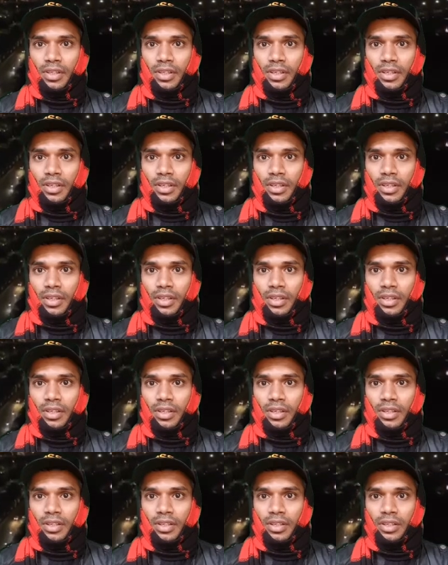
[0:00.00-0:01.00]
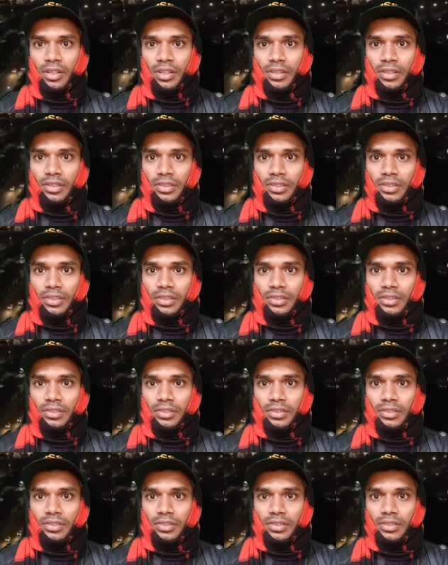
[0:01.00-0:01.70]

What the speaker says: (silence)